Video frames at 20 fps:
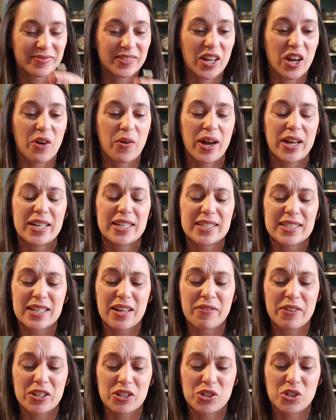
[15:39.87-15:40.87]
Oh, I just
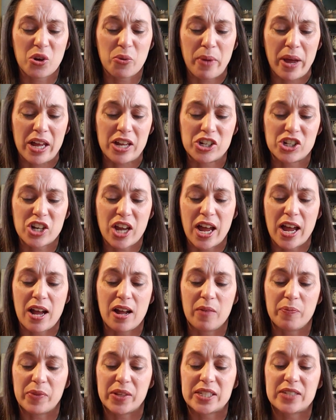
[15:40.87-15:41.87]
love it so much.
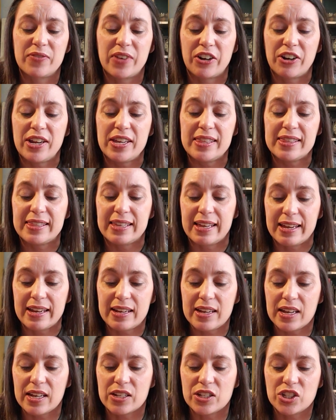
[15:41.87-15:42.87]
It's very
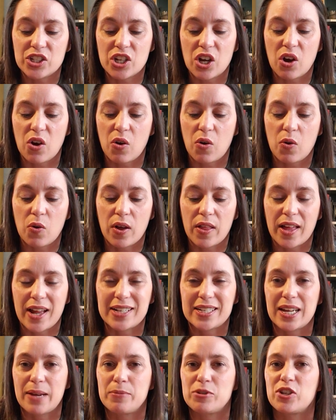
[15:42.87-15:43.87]
thick, and so a lot
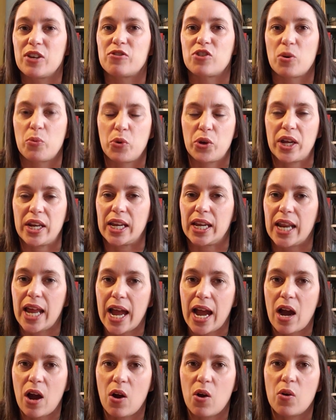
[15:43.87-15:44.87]
of times you have trouble getting it
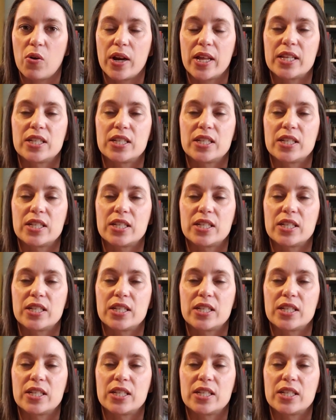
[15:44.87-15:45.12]
out.